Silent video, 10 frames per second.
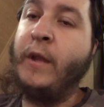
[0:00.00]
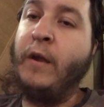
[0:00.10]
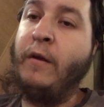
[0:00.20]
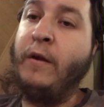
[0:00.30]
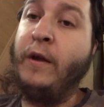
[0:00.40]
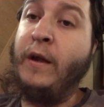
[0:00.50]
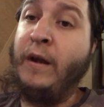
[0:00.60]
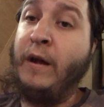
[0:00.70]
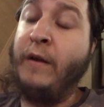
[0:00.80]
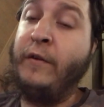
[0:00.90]
and they are
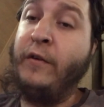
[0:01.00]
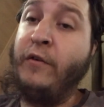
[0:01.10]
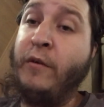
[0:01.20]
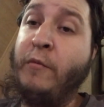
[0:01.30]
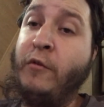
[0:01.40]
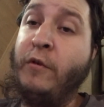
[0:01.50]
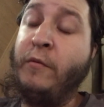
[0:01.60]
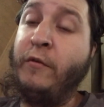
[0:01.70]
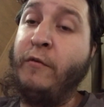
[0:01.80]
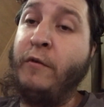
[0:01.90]
Nazi-type
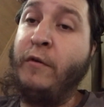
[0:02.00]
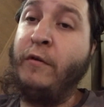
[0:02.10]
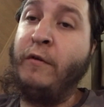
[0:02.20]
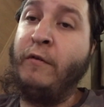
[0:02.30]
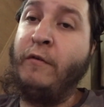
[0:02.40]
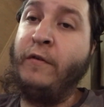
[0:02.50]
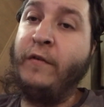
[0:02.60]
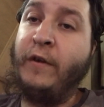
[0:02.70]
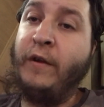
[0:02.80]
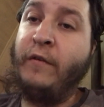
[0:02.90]
groups as well in the United
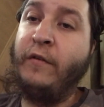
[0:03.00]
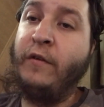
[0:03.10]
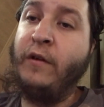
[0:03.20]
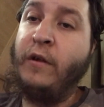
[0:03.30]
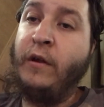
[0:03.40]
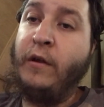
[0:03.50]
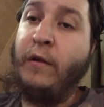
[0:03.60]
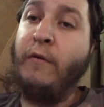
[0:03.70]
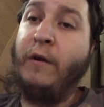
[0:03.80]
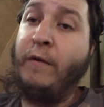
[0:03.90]
States.
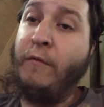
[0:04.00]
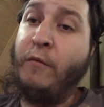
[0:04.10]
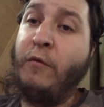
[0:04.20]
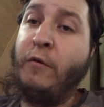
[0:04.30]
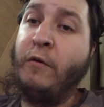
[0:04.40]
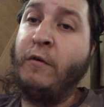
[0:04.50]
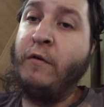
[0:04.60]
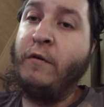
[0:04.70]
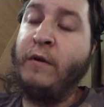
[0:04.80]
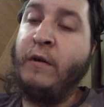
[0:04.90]
They're ready for war.
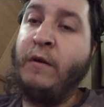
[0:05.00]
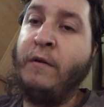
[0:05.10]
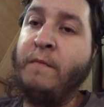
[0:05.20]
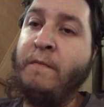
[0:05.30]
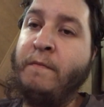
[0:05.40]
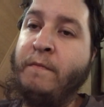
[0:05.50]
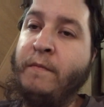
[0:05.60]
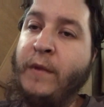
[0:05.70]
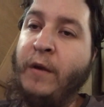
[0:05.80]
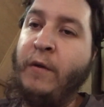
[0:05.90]
Um,
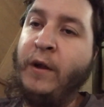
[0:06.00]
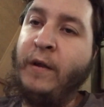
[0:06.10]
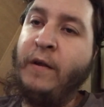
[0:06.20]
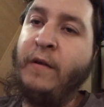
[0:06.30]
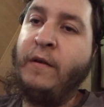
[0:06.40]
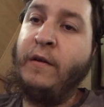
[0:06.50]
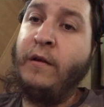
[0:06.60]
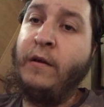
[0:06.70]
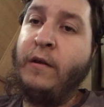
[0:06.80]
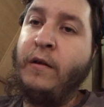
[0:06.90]
they're ready
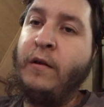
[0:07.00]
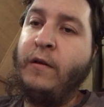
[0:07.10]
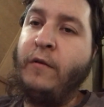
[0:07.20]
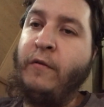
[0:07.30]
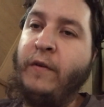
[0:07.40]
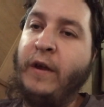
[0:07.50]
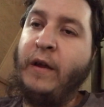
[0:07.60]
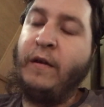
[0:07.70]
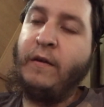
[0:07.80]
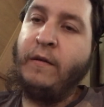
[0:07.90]
to
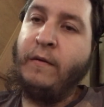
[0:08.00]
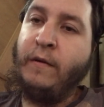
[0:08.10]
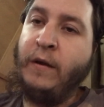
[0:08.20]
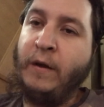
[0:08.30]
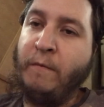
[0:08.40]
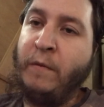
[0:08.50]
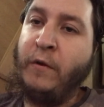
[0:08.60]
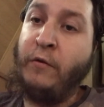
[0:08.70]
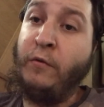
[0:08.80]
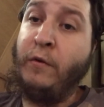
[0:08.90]
attack the government
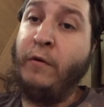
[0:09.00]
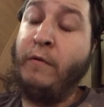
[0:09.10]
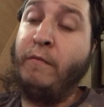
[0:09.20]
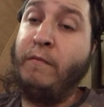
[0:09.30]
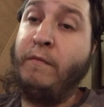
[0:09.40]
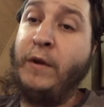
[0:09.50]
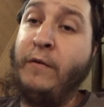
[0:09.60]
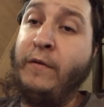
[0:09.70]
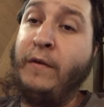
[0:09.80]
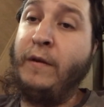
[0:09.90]
as well
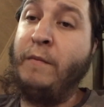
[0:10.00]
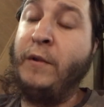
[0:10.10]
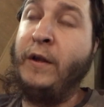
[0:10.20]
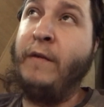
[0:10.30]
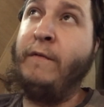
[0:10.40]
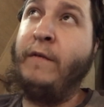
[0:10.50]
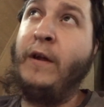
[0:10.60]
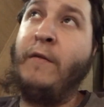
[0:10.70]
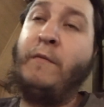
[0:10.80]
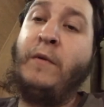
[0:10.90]
because they believe the
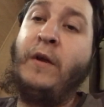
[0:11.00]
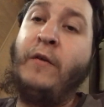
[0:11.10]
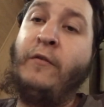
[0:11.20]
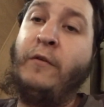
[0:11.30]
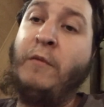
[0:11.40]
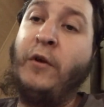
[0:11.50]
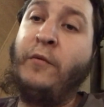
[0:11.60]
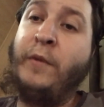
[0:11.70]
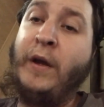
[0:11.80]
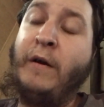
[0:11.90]
government has too
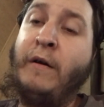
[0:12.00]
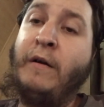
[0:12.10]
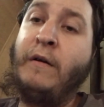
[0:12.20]
much power